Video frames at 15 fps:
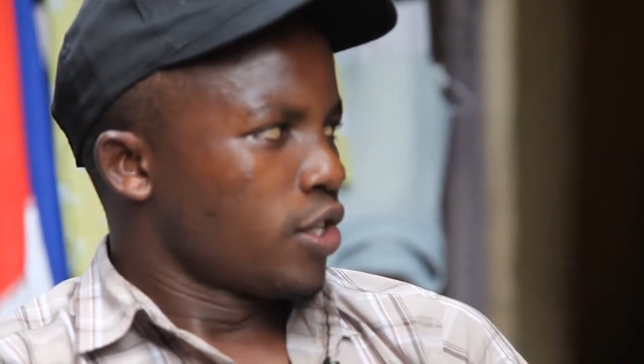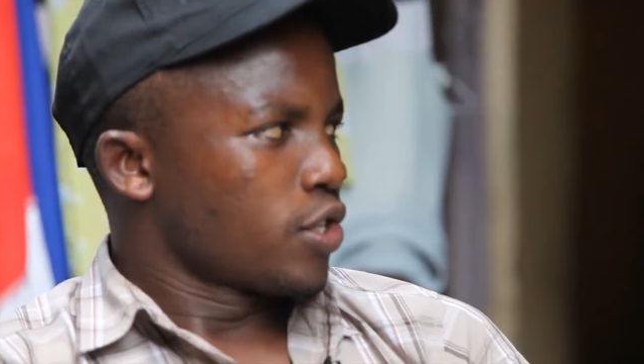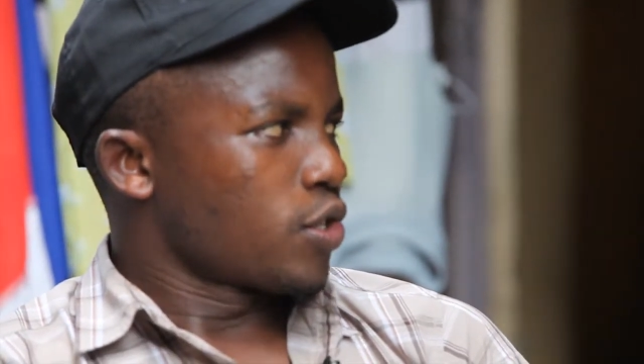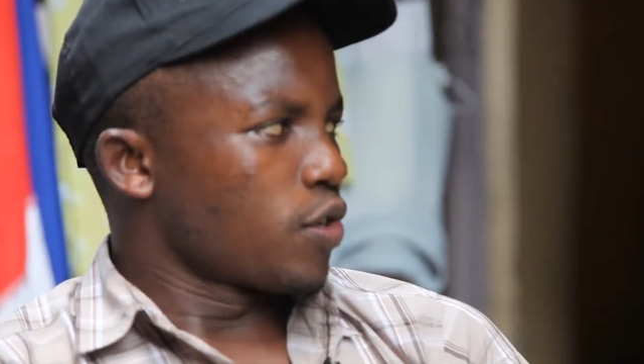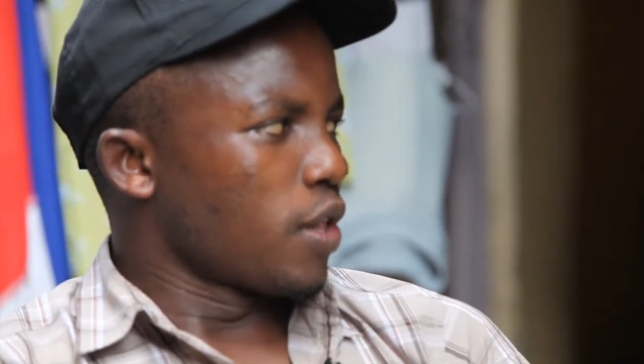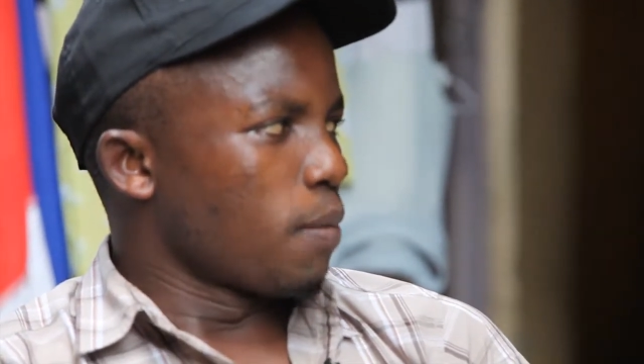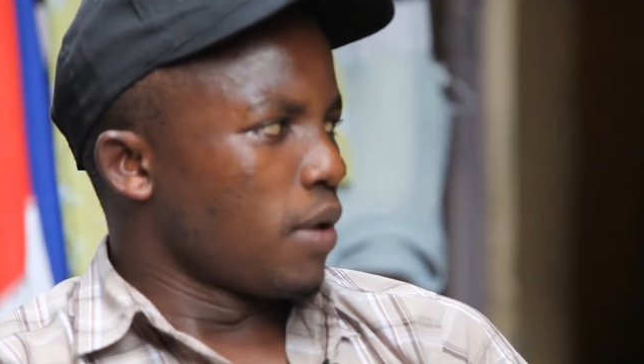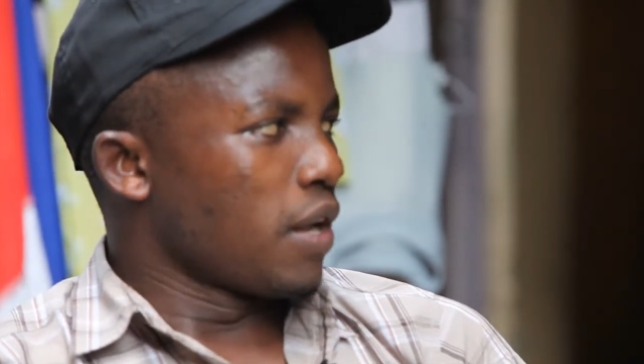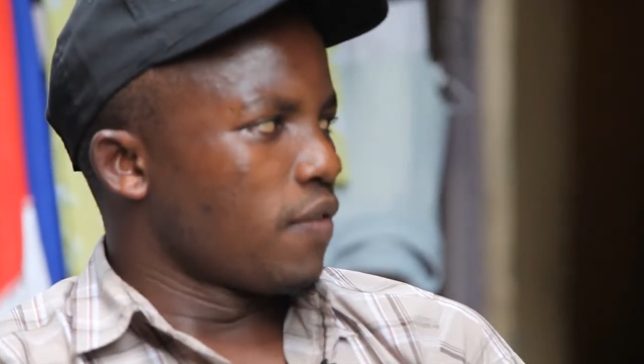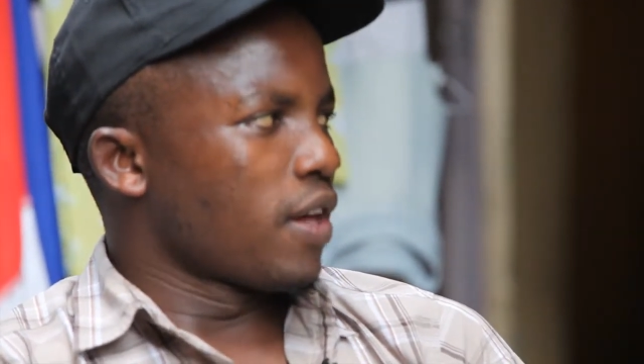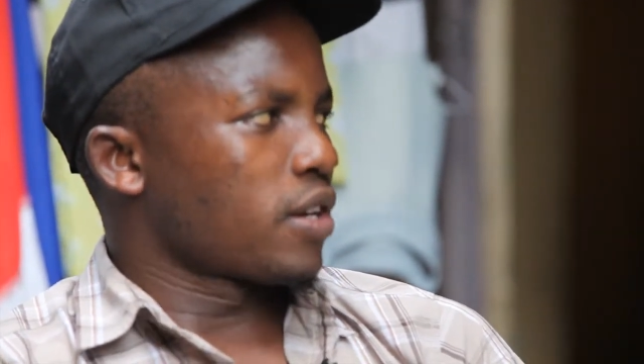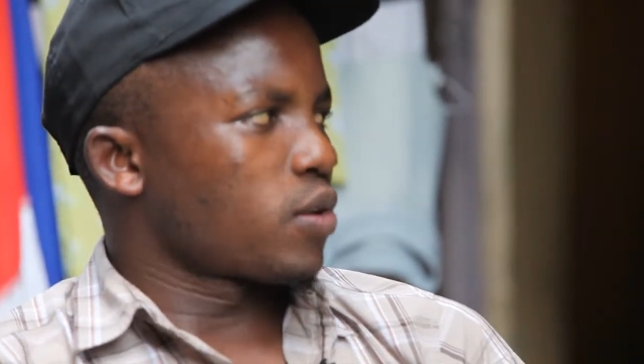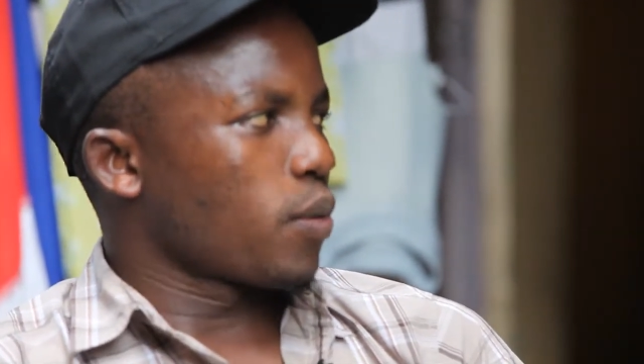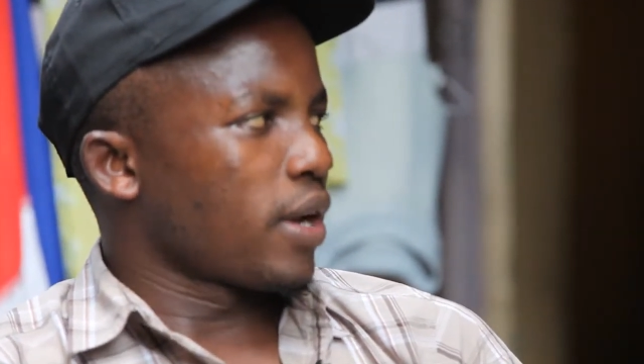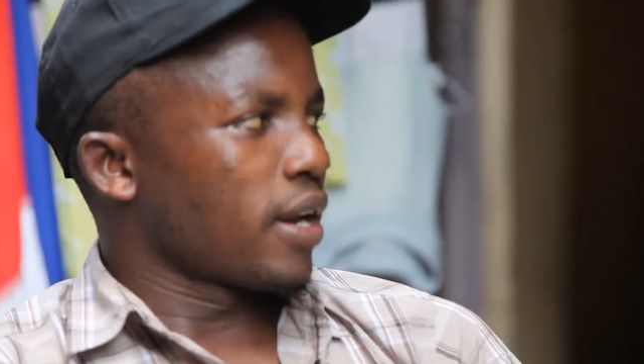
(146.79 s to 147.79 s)
So they believe
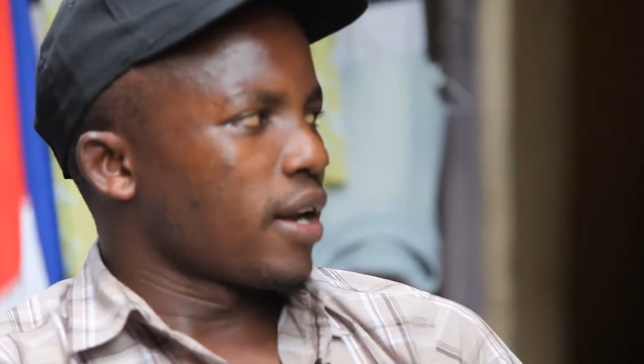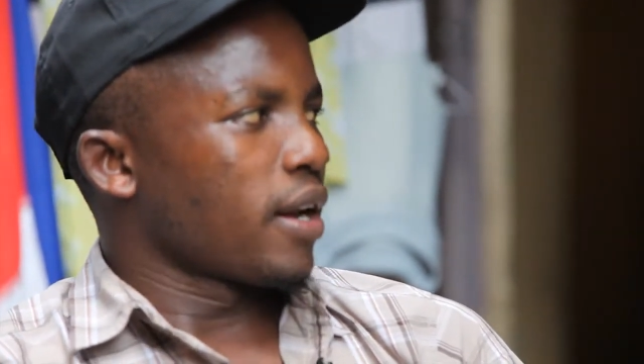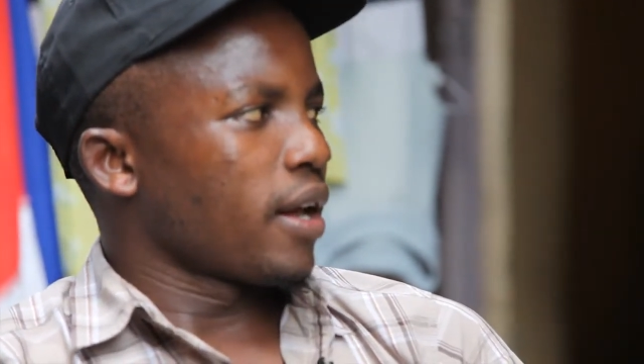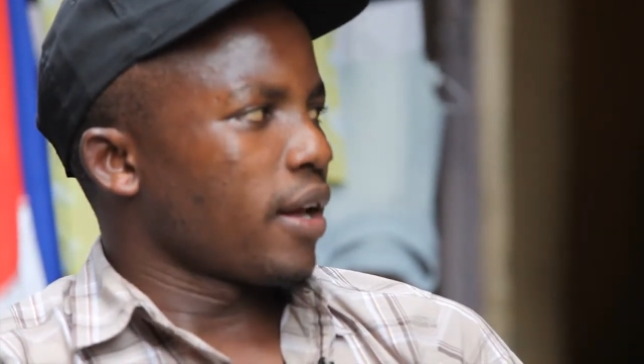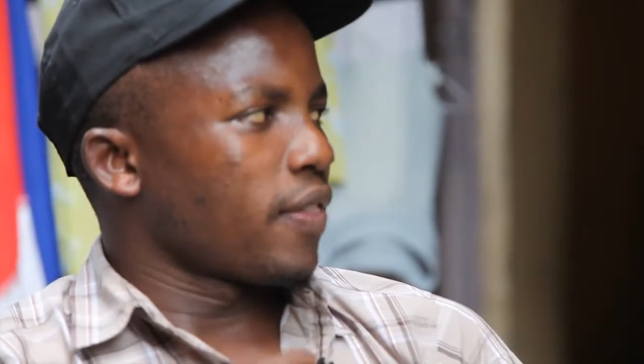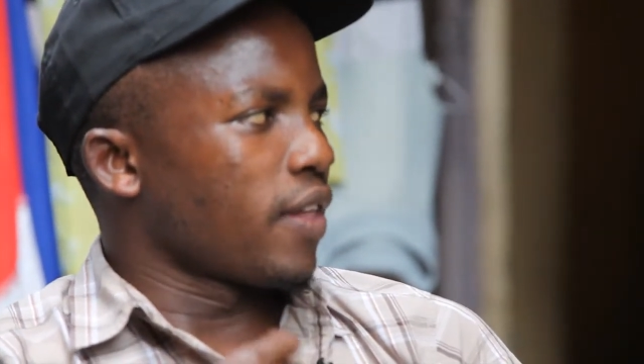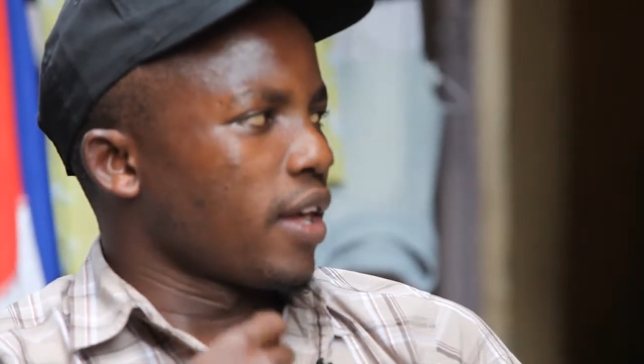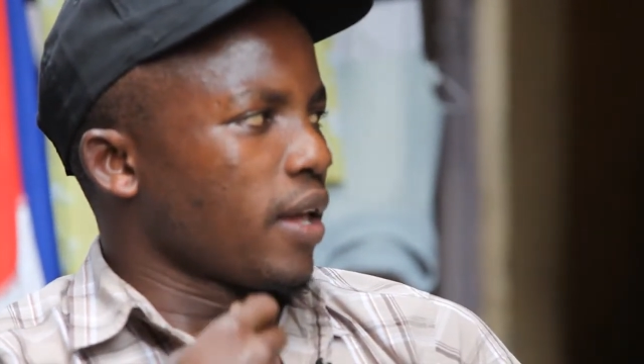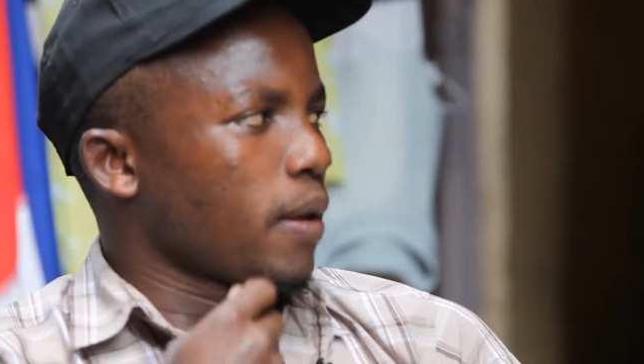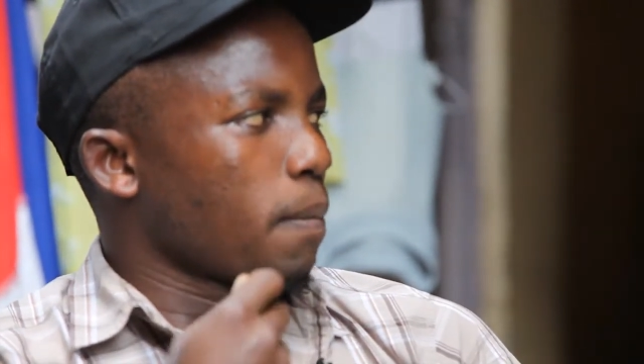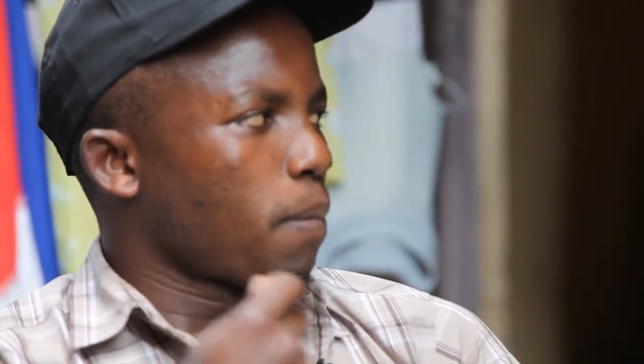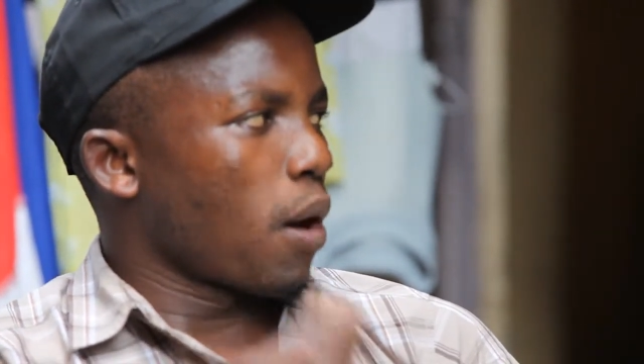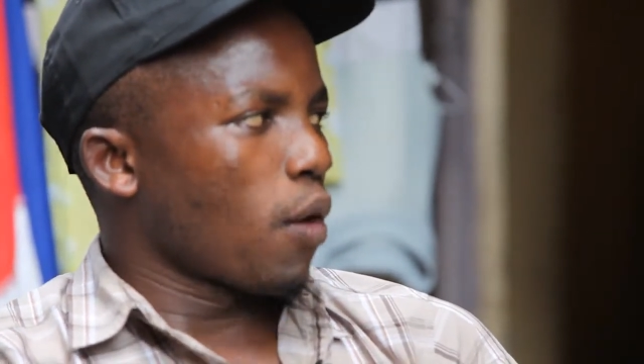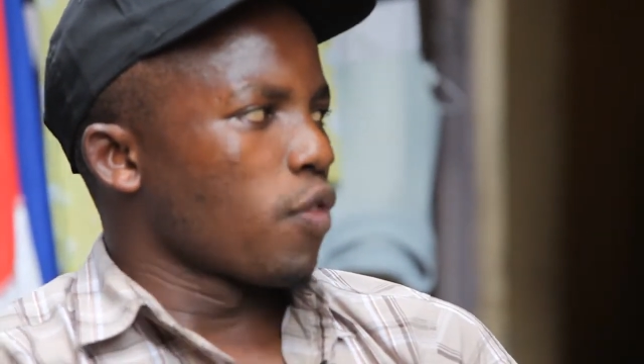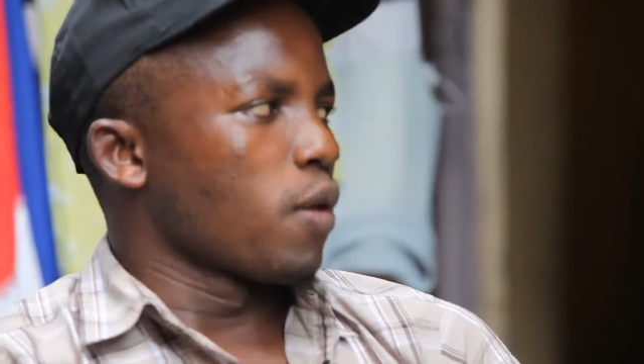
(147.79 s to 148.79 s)
that when they
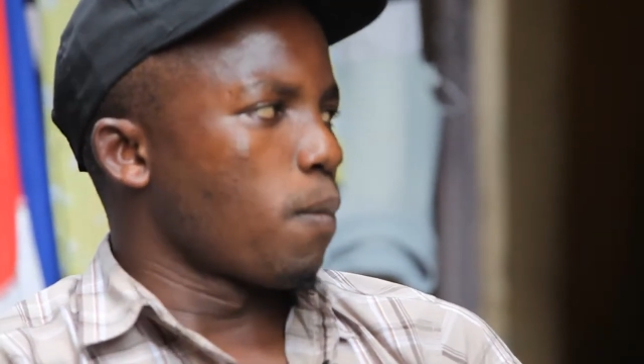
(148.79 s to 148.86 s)
empower